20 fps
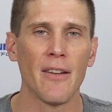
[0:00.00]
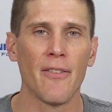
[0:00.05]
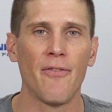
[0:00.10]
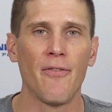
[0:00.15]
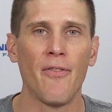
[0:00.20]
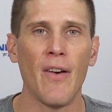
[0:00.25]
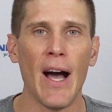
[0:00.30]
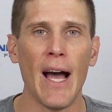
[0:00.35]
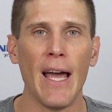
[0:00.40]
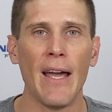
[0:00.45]
to
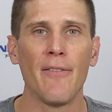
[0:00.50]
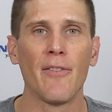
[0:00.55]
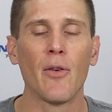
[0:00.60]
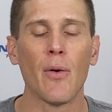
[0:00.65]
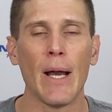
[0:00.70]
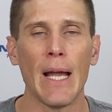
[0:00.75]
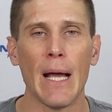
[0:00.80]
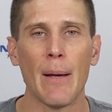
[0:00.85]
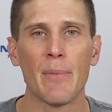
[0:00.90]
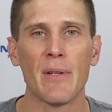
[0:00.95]
5
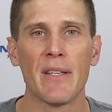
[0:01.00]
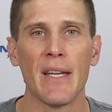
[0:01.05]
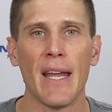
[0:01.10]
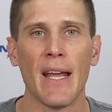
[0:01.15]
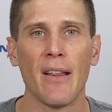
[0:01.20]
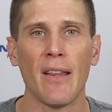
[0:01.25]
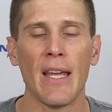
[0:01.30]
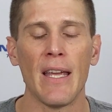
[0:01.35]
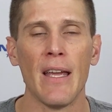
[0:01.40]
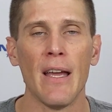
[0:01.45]
grams
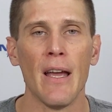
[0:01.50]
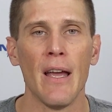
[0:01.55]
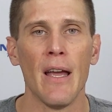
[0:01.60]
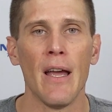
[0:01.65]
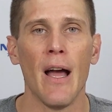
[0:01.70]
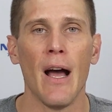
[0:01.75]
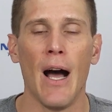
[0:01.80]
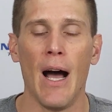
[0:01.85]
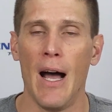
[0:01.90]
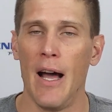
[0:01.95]
daily,
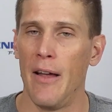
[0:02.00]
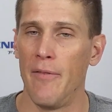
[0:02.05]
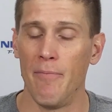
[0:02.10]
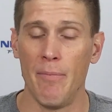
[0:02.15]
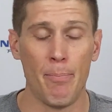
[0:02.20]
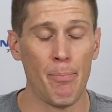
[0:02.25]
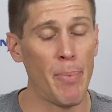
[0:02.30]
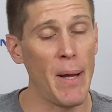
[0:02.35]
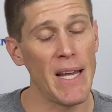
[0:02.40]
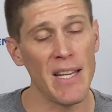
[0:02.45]

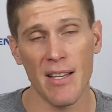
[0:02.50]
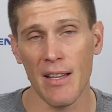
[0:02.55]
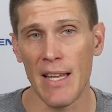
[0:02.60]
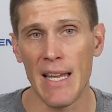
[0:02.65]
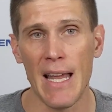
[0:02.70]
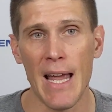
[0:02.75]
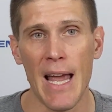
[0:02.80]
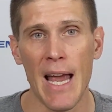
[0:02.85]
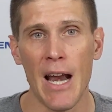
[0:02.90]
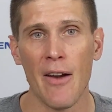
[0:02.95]

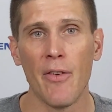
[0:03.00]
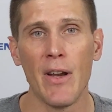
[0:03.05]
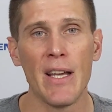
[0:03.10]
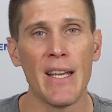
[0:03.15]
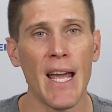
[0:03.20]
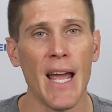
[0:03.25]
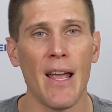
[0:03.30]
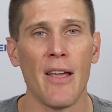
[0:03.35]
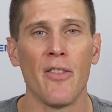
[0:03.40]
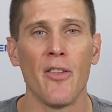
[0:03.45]
basically every
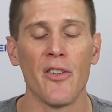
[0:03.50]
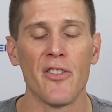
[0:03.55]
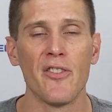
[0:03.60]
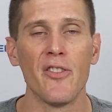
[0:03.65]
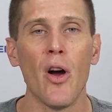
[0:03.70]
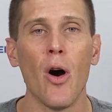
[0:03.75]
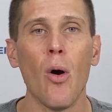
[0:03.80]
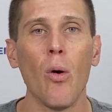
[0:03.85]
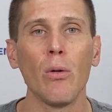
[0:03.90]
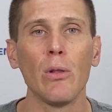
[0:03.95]
day. There's
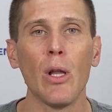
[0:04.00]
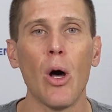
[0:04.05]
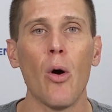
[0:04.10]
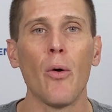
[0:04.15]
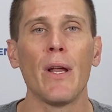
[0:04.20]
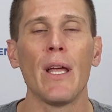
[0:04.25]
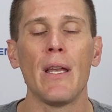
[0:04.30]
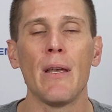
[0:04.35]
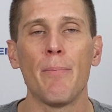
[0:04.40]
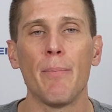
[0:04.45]
no
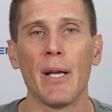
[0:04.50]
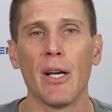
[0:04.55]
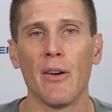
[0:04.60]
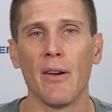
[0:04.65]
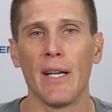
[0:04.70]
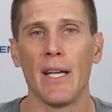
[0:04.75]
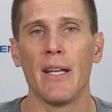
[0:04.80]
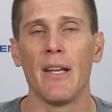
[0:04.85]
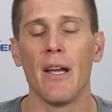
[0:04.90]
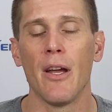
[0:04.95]
loading
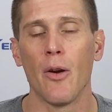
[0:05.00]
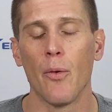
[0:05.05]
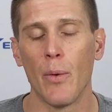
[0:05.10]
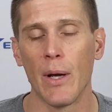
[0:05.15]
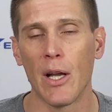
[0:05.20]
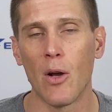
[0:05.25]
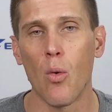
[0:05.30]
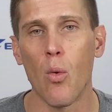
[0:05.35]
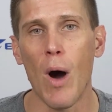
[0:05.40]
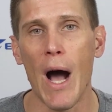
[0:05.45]
period
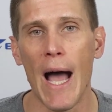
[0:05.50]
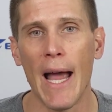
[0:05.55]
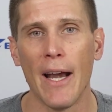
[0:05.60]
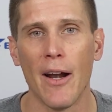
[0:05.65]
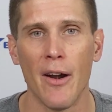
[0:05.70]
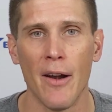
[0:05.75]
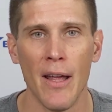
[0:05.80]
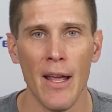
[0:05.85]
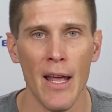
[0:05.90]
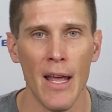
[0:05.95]

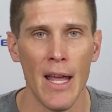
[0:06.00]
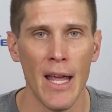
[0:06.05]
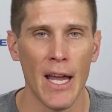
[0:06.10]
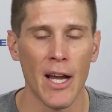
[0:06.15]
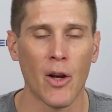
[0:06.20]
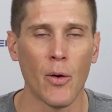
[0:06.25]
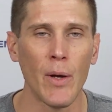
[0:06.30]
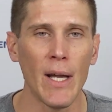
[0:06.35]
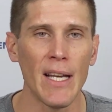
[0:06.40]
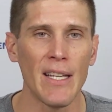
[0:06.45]
required.
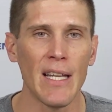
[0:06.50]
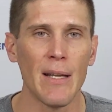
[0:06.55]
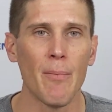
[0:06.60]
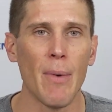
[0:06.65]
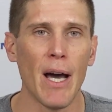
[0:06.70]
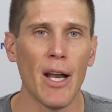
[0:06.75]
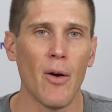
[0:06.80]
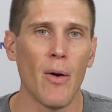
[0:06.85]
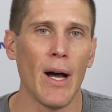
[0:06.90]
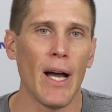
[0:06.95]
And creatine
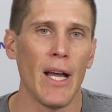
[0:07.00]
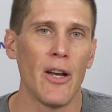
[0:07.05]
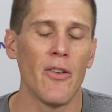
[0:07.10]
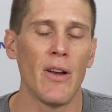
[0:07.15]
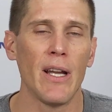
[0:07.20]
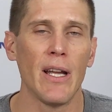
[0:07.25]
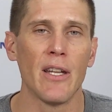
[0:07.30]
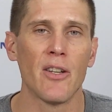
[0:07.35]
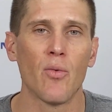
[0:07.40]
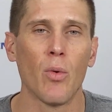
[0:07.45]

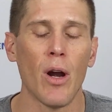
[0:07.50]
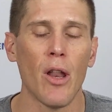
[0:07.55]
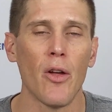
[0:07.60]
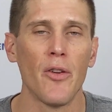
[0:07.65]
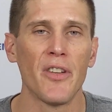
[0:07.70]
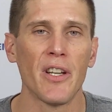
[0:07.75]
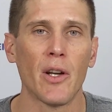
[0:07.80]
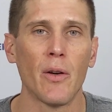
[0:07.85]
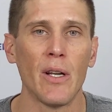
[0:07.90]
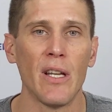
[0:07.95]
monohydrate is one of
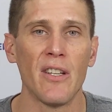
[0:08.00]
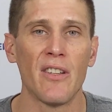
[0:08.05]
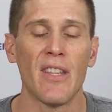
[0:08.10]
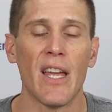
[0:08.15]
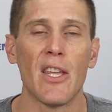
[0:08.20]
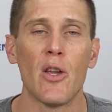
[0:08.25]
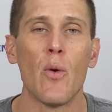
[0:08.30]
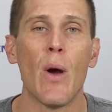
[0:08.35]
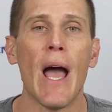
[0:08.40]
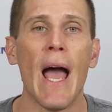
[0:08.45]
those ingredients
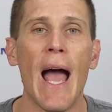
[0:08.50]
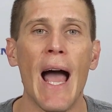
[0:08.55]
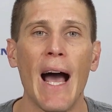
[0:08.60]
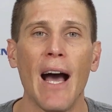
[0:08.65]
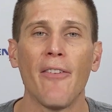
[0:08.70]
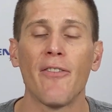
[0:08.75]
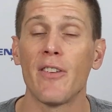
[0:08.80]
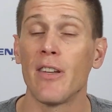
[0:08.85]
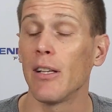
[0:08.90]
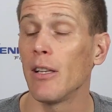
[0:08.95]
that you
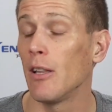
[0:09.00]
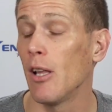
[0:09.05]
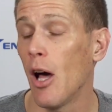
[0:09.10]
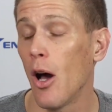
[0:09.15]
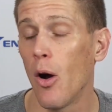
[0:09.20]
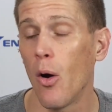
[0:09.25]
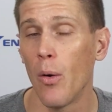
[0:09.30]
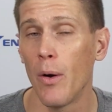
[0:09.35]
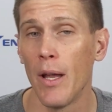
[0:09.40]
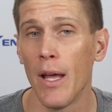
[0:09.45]
have to
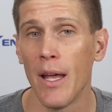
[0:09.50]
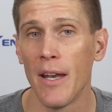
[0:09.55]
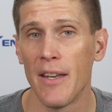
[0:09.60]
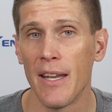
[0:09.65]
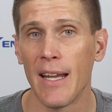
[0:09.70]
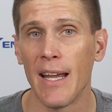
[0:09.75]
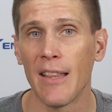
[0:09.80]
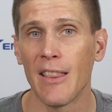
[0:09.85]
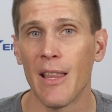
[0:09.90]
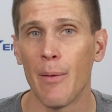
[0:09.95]
load
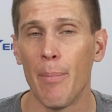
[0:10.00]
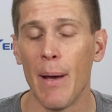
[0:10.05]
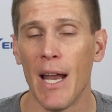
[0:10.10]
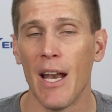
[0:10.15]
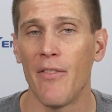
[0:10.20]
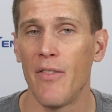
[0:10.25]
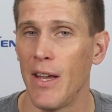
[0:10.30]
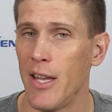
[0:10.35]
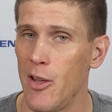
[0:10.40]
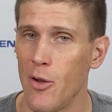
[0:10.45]
to get the
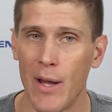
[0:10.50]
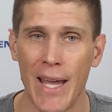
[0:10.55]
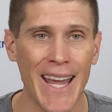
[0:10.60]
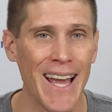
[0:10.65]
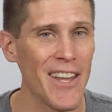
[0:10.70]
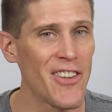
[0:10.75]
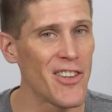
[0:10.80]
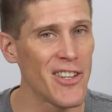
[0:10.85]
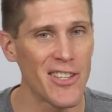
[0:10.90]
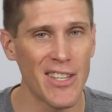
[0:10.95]
benefit. You
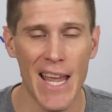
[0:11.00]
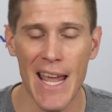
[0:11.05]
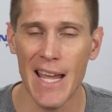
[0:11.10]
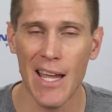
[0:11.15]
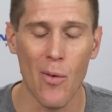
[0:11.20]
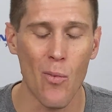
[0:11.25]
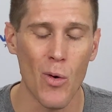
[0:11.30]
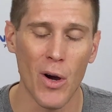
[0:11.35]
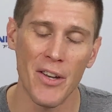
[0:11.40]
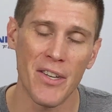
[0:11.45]
can't just
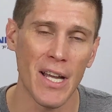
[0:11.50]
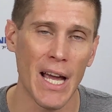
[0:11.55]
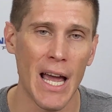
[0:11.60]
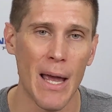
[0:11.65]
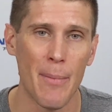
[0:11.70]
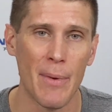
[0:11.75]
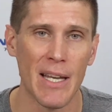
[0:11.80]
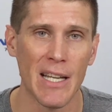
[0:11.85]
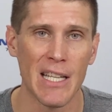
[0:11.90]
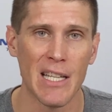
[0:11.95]
take it one
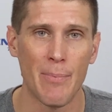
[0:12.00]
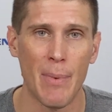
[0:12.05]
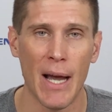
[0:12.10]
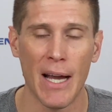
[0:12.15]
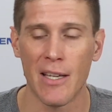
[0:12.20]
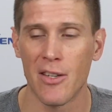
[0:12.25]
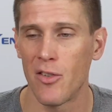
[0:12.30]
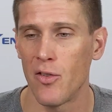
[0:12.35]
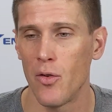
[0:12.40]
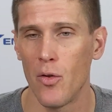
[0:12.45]
time and
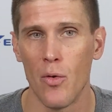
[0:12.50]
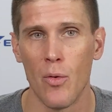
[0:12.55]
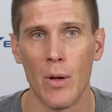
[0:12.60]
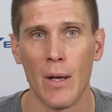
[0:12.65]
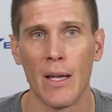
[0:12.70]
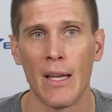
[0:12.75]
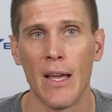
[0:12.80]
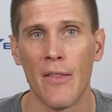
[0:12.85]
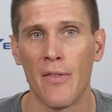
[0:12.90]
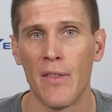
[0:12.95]
expect
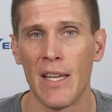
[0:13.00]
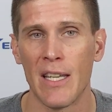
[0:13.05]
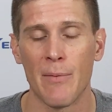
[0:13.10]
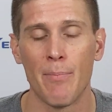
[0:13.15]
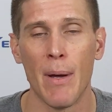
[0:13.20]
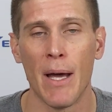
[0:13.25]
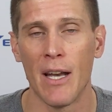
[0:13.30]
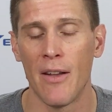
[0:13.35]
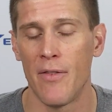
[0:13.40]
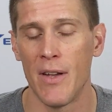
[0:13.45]
to get these
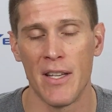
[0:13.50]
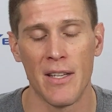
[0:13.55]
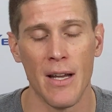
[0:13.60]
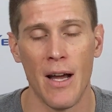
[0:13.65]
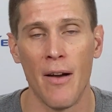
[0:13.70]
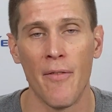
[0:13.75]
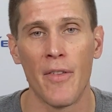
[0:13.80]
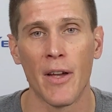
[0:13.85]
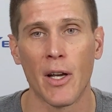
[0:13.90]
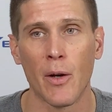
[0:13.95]
benefits
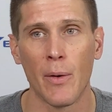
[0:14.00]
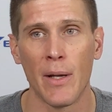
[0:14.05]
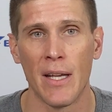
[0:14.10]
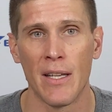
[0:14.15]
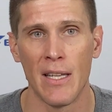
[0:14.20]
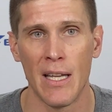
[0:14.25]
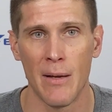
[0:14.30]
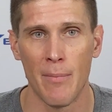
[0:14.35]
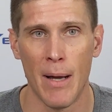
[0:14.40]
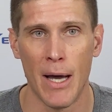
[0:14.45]
of the
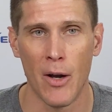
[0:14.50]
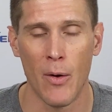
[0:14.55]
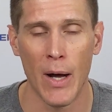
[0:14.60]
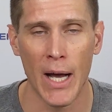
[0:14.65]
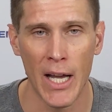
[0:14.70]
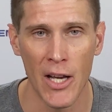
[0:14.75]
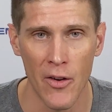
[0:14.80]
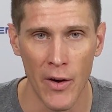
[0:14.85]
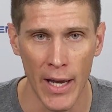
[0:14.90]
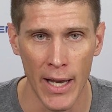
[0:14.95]
creatine
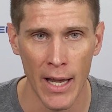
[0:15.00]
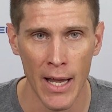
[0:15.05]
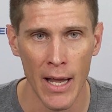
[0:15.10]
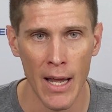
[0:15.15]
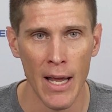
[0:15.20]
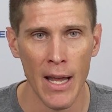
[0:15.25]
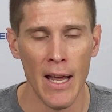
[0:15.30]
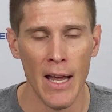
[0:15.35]
monohydrate.